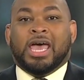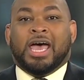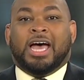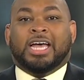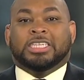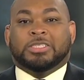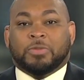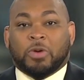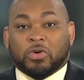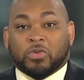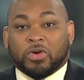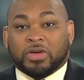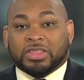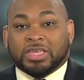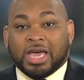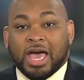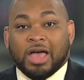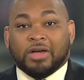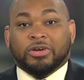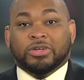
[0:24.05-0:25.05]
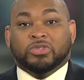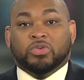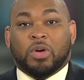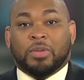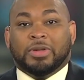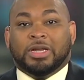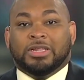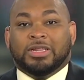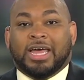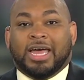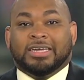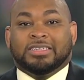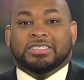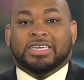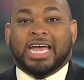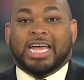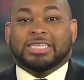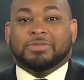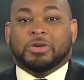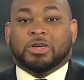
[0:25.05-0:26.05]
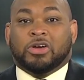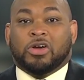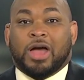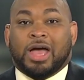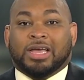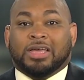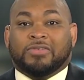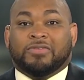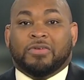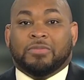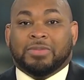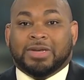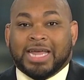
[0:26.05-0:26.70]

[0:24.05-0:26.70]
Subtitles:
I spoke with Congresswoman-elect Jasmine Crockett from